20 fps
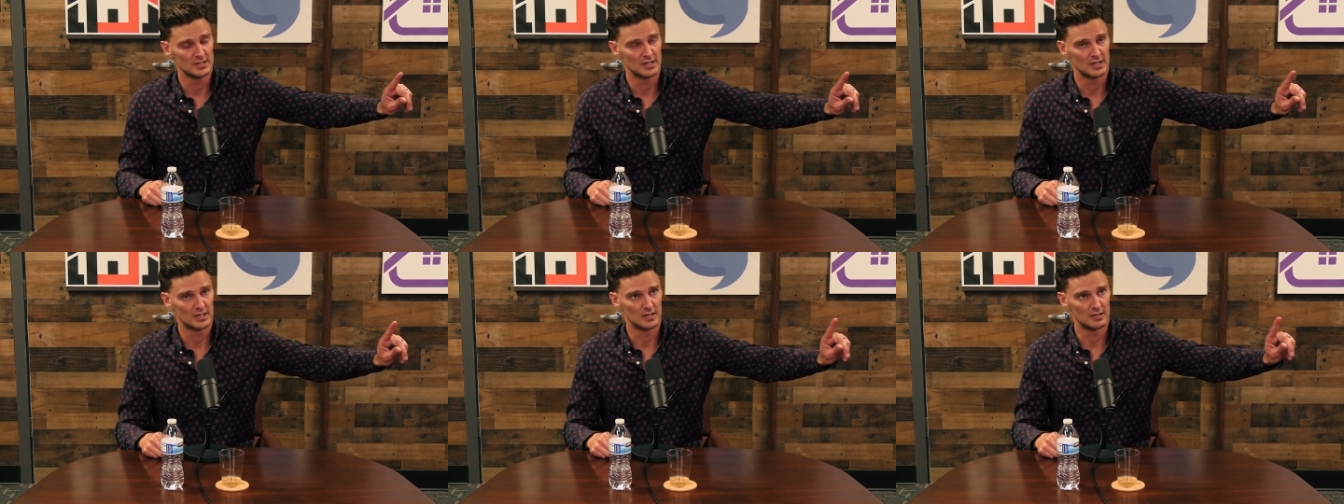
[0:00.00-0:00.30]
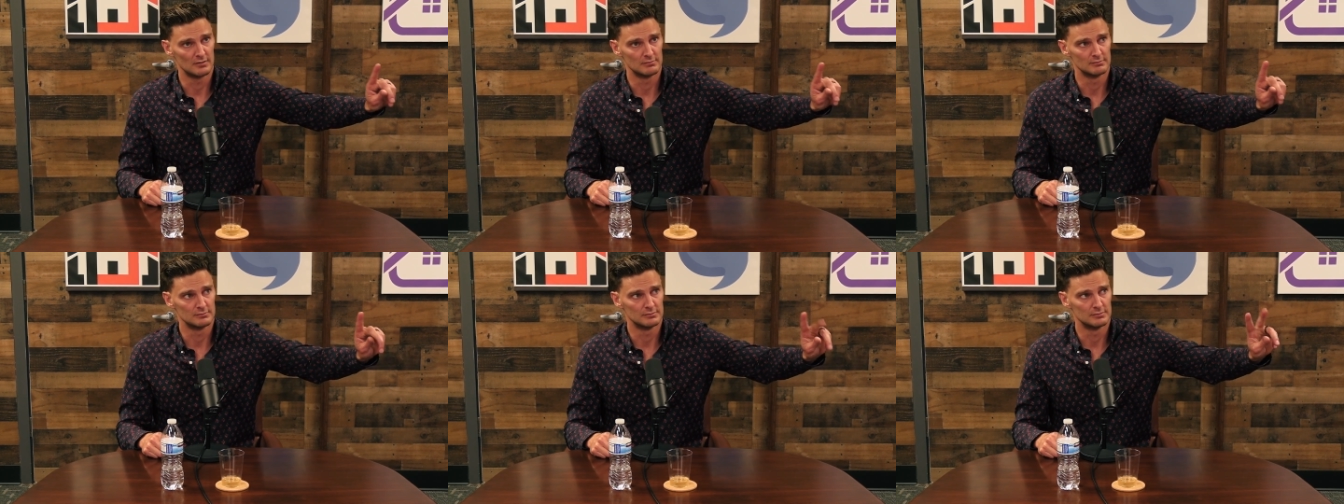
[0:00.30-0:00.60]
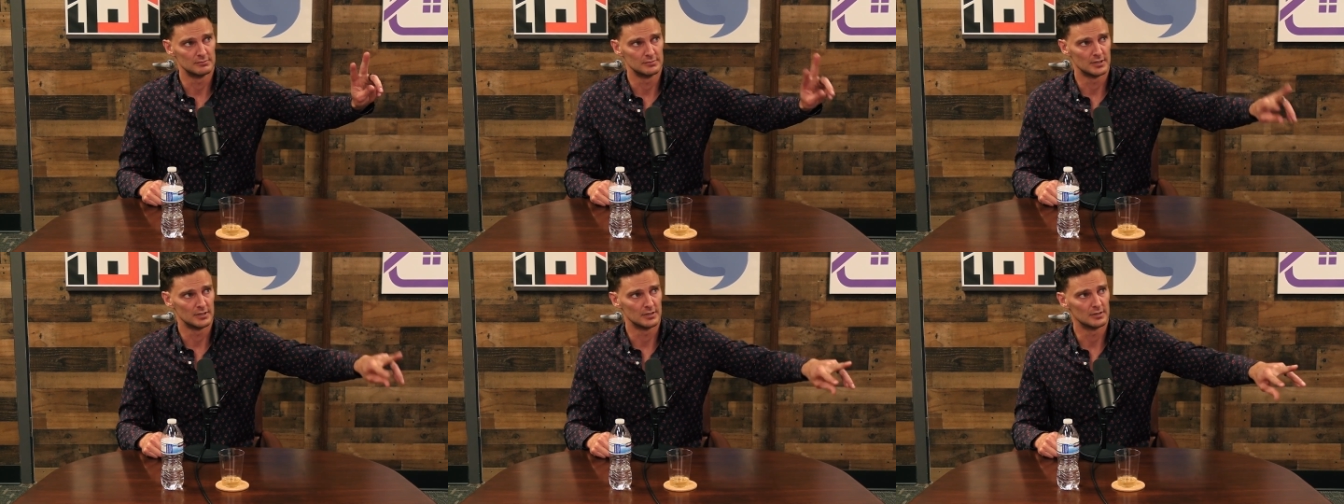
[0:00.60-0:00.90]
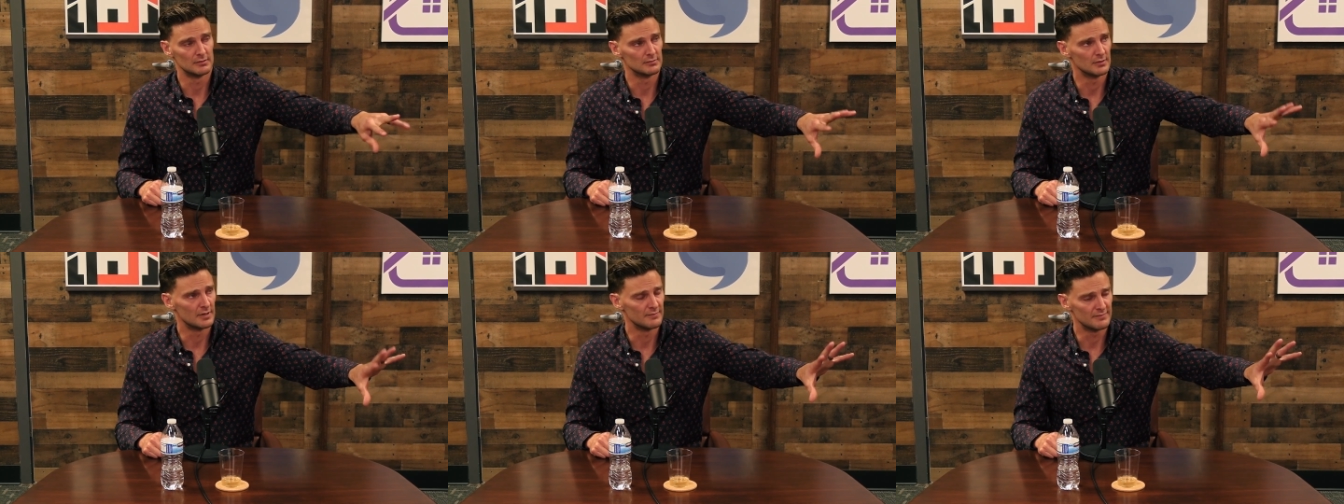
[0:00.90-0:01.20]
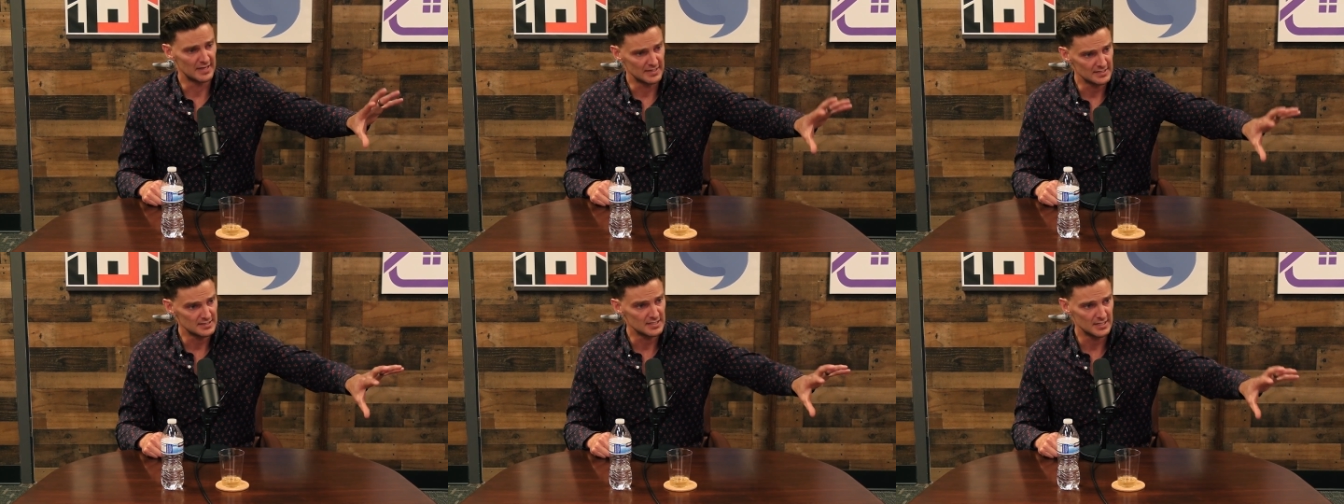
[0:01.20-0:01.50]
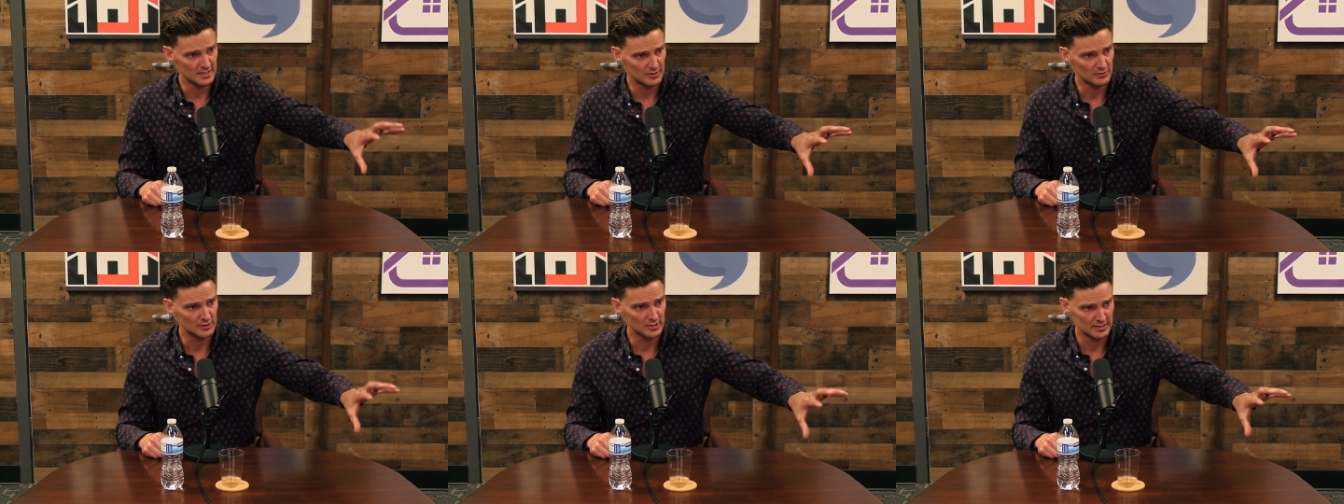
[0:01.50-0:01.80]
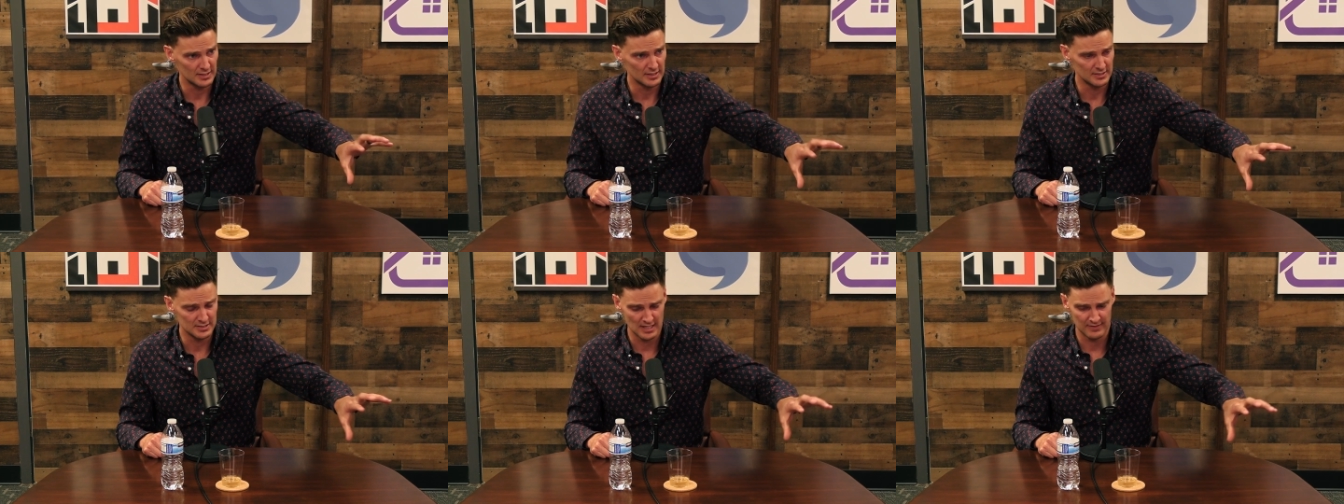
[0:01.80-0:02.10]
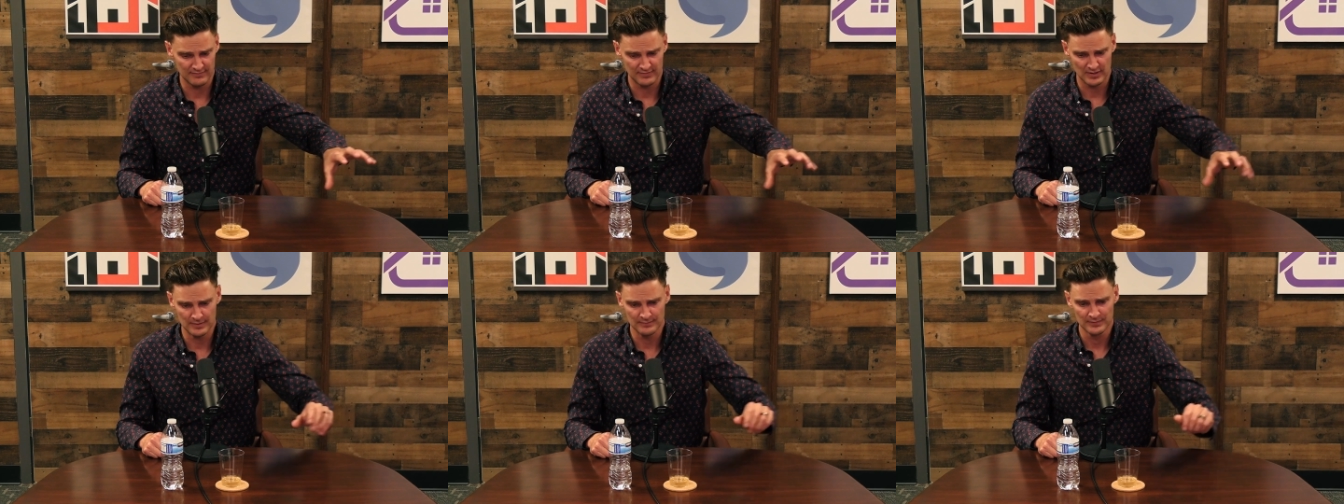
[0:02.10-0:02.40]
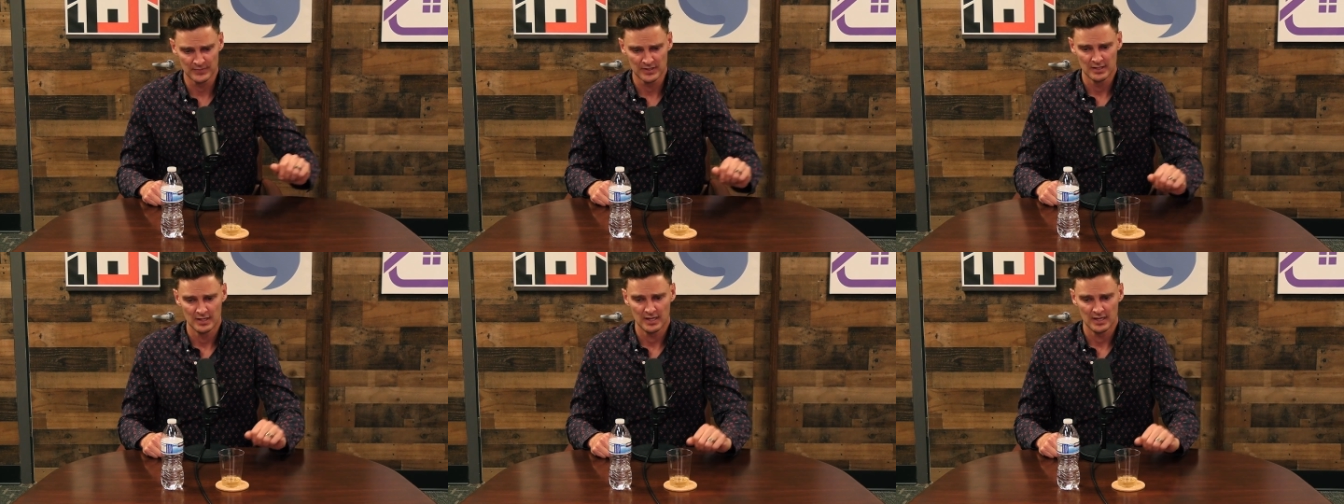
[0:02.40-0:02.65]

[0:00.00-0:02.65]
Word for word: um, uh, event here in, in Denver.